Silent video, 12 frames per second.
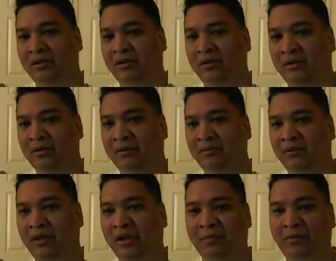So
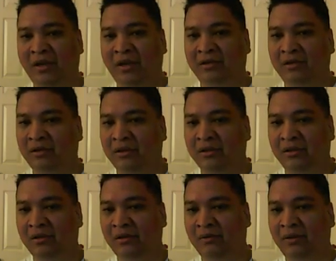exponential doesn't
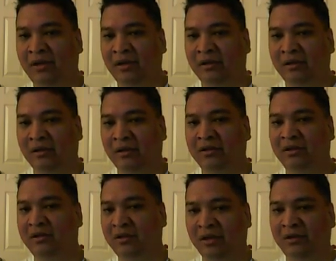do anything. It's
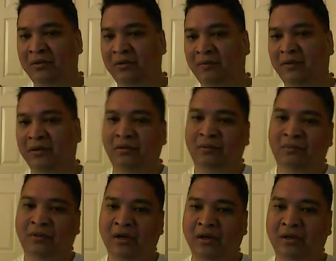just like curving to the
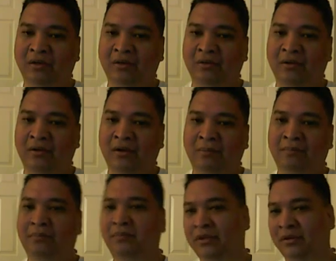right, up.
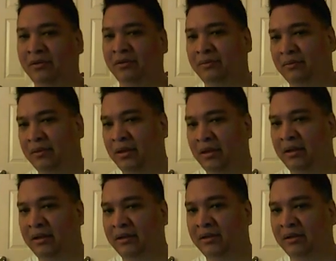So
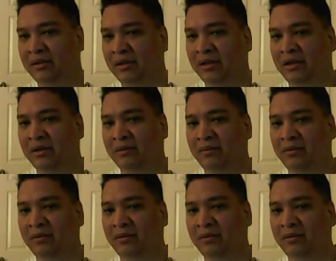that's not it.